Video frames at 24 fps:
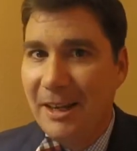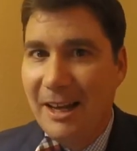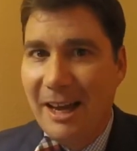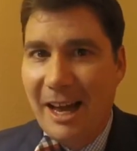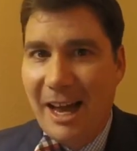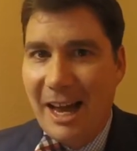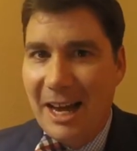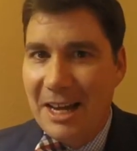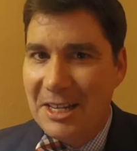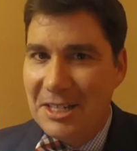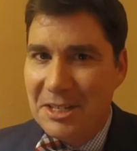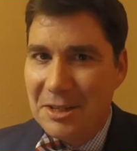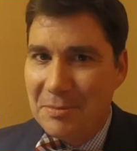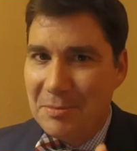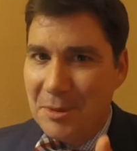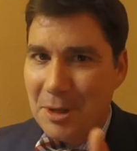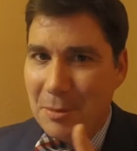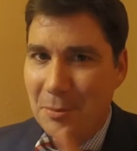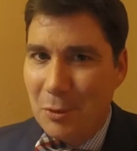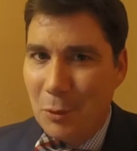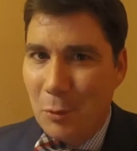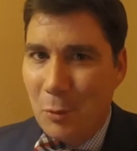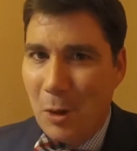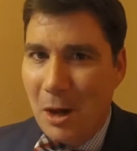Item
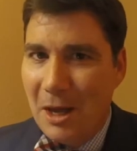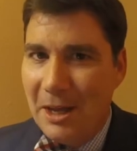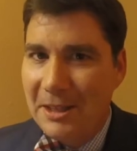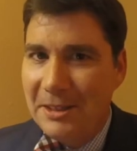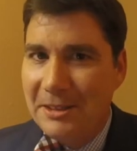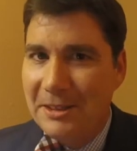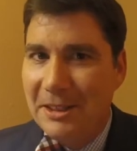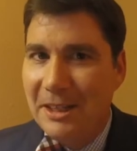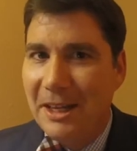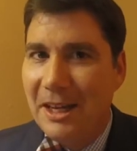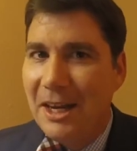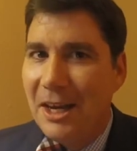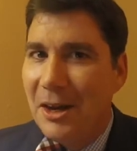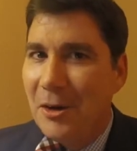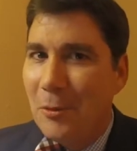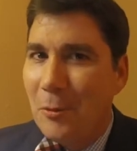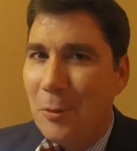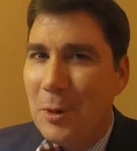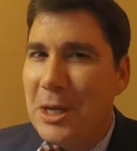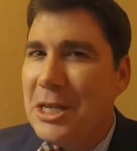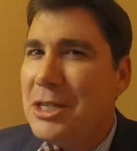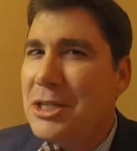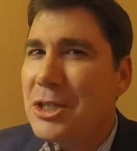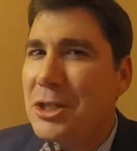number one,
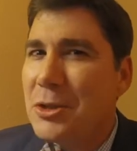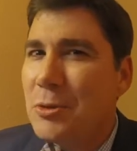we